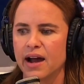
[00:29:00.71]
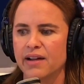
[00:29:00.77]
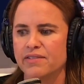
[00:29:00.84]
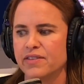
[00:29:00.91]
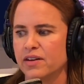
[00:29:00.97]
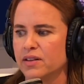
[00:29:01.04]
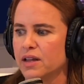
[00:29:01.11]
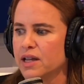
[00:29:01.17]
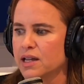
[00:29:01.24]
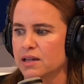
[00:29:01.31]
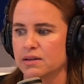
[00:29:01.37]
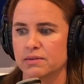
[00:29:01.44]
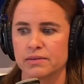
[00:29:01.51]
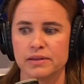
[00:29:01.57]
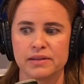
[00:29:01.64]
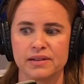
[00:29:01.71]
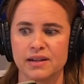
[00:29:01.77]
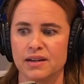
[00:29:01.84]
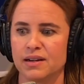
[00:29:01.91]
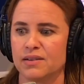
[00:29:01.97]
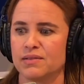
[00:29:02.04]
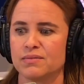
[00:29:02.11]
felt like, well,
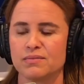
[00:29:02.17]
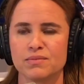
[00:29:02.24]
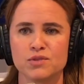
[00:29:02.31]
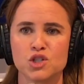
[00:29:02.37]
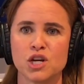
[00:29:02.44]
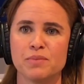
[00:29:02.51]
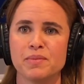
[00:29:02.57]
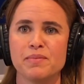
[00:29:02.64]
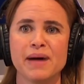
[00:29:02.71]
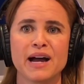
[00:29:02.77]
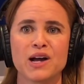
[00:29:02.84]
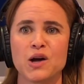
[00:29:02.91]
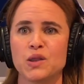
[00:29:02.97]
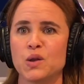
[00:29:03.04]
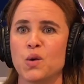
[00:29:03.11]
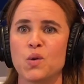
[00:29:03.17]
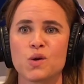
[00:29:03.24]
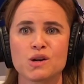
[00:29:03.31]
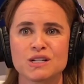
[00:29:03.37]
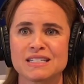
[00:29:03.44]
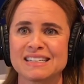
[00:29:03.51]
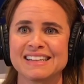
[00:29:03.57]
jumping back on the
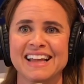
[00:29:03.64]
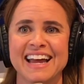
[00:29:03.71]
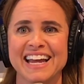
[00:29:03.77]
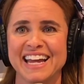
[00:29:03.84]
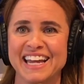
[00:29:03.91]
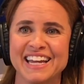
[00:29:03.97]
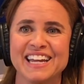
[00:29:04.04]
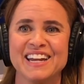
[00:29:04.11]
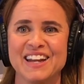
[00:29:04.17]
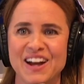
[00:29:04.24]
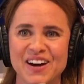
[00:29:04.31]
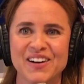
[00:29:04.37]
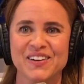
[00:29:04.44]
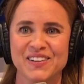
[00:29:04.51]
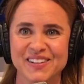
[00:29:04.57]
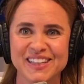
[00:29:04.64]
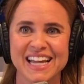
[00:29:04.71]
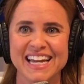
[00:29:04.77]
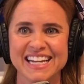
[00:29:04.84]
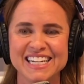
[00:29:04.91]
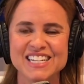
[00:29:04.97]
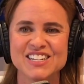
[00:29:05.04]
horse and like,
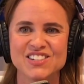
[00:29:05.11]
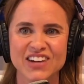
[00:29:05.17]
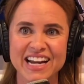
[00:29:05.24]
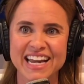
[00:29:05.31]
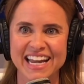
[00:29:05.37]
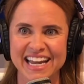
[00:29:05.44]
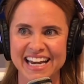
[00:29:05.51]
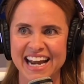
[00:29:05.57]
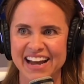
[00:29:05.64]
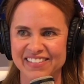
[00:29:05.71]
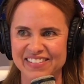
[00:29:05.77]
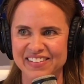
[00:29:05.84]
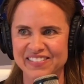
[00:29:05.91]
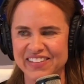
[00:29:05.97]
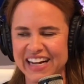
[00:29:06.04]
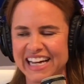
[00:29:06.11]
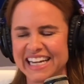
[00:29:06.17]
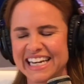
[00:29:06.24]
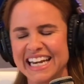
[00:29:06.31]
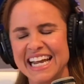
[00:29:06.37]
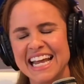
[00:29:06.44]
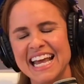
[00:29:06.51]
like drinking and having
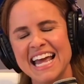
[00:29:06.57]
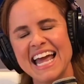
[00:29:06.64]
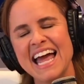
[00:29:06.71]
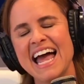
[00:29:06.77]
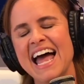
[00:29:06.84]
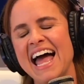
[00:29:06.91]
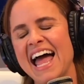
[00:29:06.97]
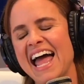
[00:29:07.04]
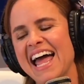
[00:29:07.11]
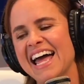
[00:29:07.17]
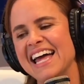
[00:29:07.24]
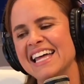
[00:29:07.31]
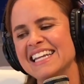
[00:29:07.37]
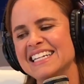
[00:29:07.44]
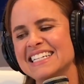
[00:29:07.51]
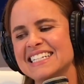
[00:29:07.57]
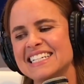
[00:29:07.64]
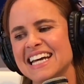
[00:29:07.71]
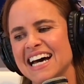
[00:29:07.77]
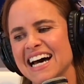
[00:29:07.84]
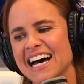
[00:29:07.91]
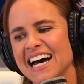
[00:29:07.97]
fun. And
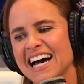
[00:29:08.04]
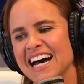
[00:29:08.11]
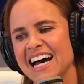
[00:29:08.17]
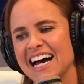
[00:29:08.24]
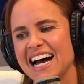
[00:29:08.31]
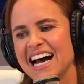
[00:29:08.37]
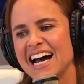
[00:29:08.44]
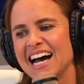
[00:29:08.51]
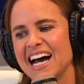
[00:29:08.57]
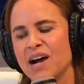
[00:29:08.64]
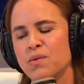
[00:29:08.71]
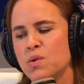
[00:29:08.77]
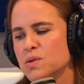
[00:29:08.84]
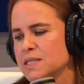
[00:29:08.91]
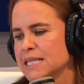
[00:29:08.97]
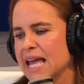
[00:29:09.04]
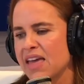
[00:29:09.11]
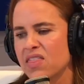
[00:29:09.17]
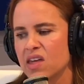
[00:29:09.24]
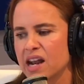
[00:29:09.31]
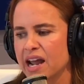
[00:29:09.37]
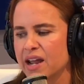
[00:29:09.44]
I won't say
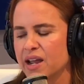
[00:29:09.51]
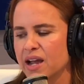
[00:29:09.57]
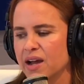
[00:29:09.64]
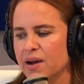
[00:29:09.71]
that I